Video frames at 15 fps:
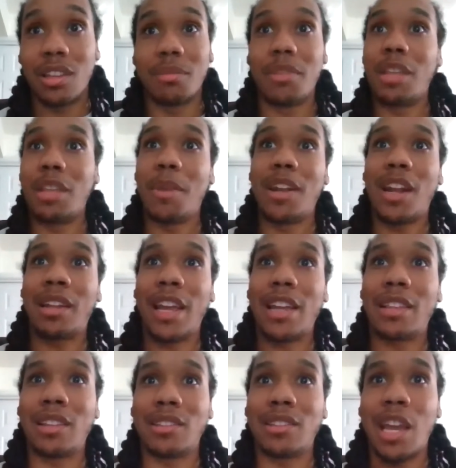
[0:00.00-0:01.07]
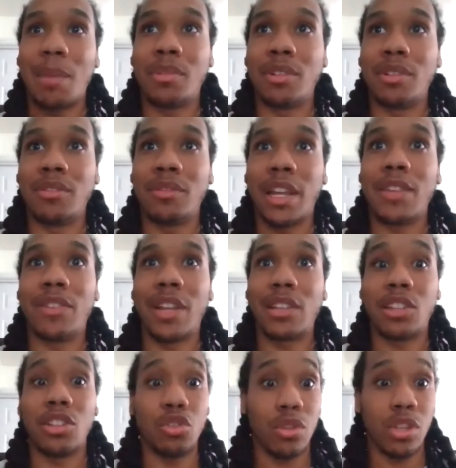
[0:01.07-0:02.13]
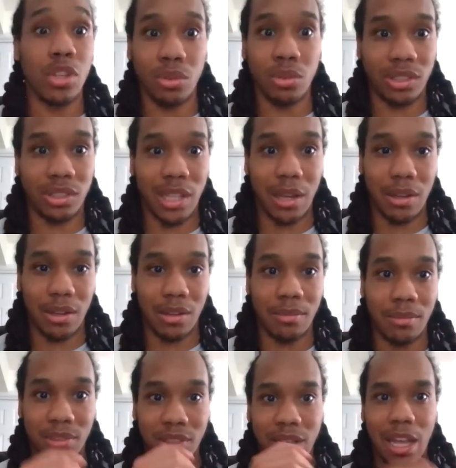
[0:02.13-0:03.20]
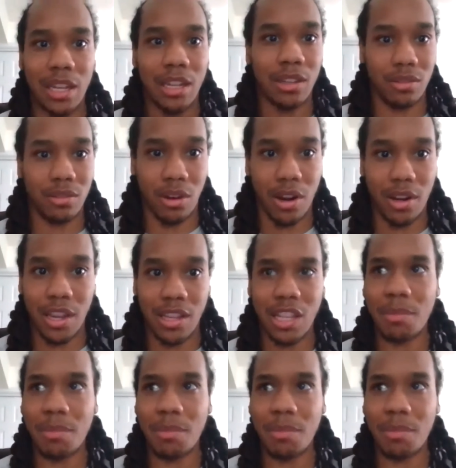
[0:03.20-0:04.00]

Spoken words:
They may not like the type of even like the Yu-Gi-Oh style of card games.